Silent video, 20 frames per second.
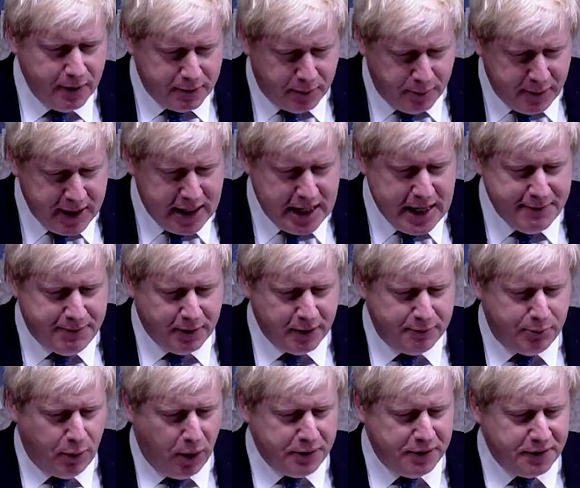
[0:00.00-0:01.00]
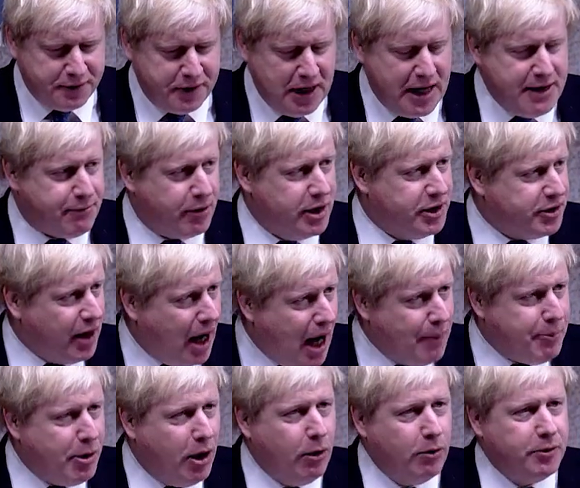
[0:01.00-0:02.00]
from the evil of modern slavery, to
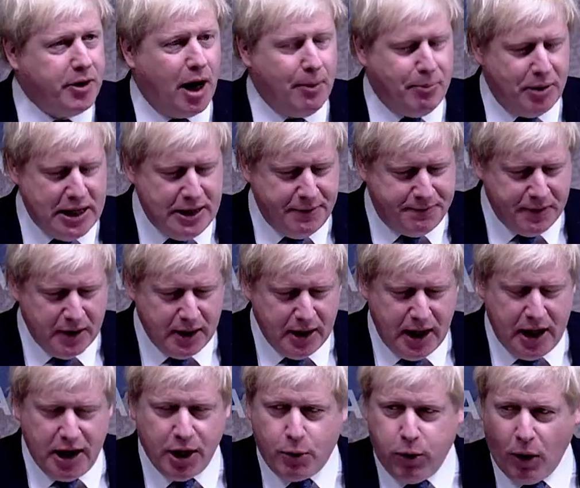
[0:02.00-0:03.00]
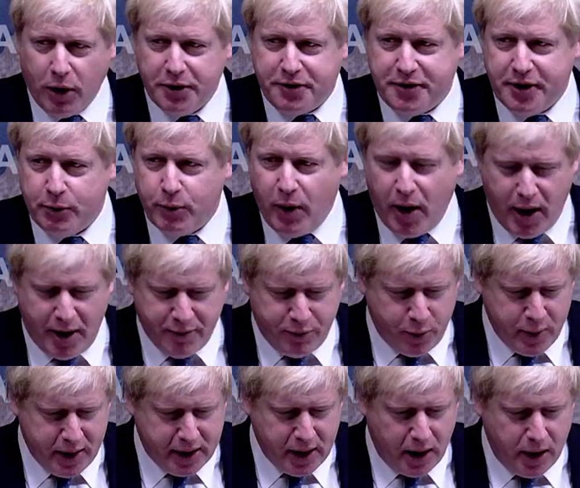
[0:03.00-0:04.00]
uphold our belief in equality
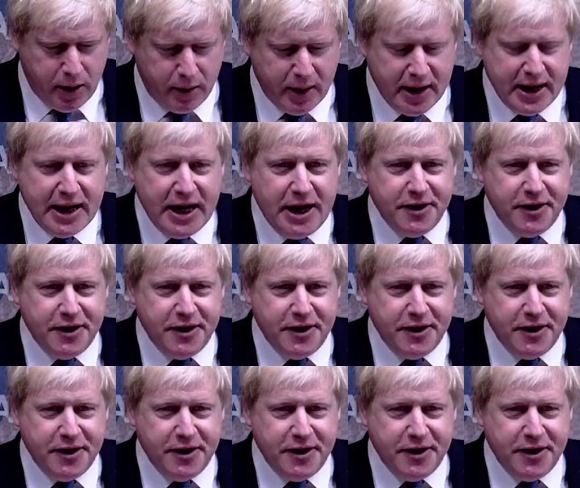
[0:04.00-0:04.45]
wherever we go,